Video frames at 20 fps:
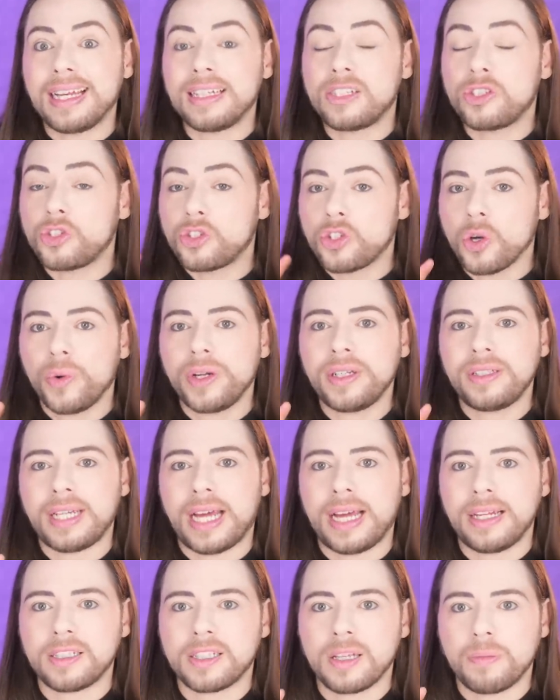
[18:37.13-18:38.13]
It's so
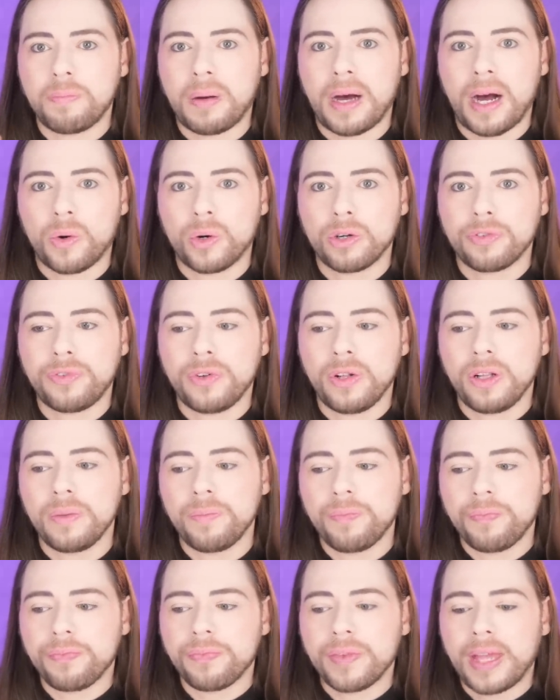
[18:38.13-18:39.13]
intense and
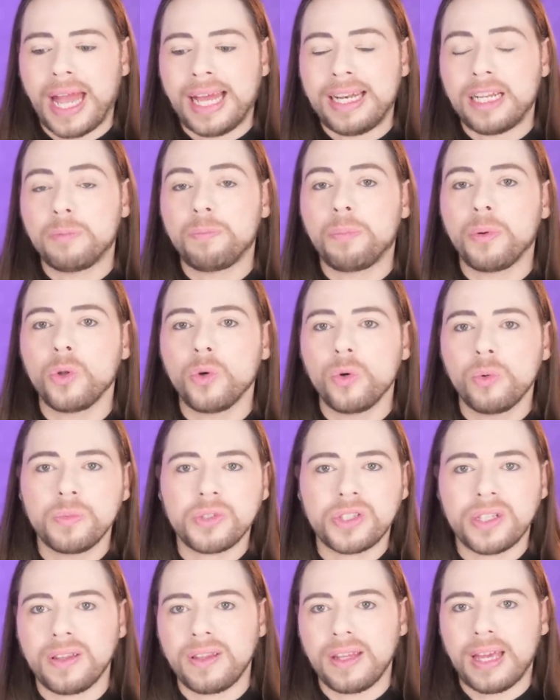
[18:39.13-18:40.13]
powerful, and it
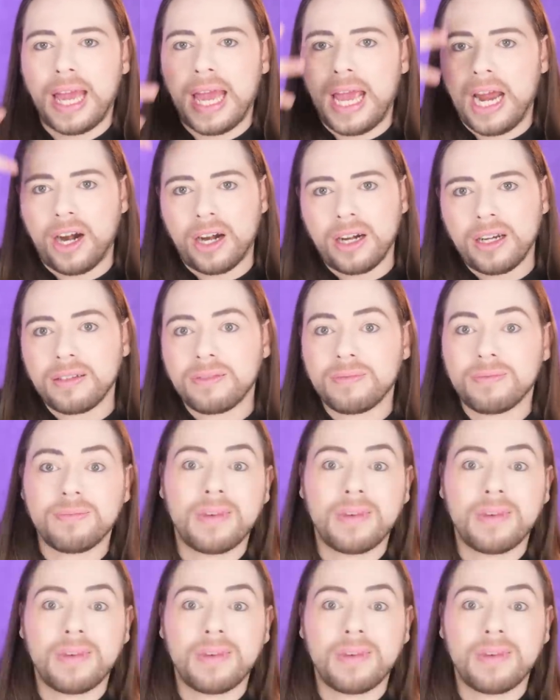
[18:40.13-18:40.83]
blooms in the air,